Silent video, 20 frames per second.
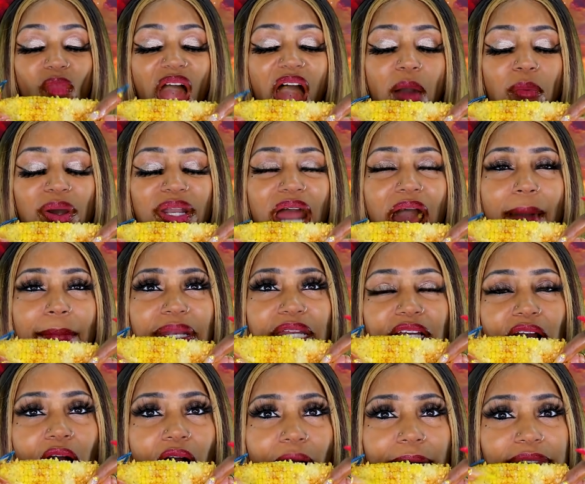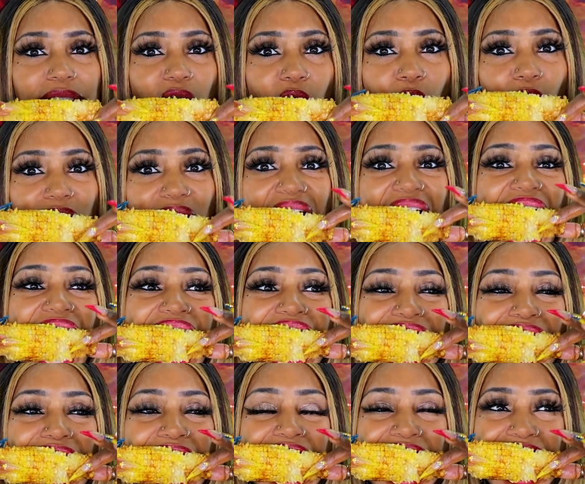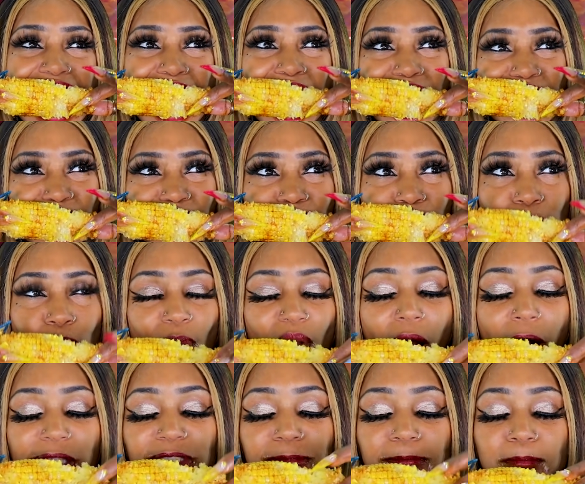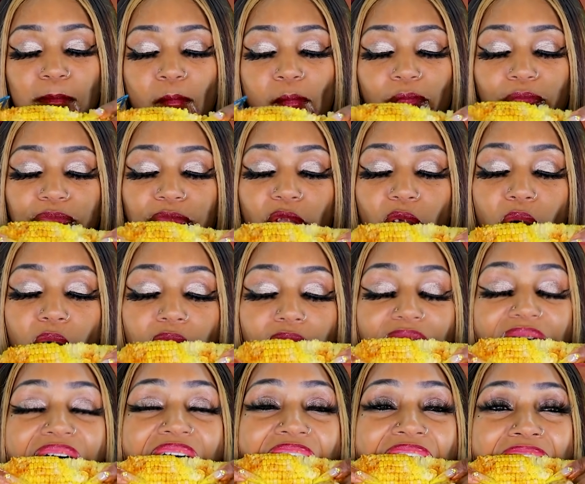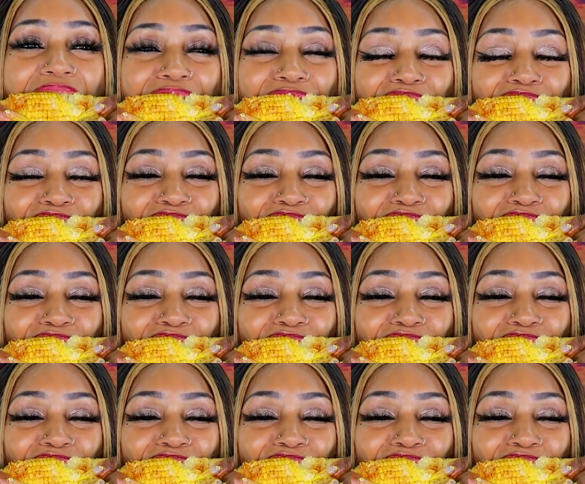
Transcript: wonder how many carbs corn got on it. Corn carbs.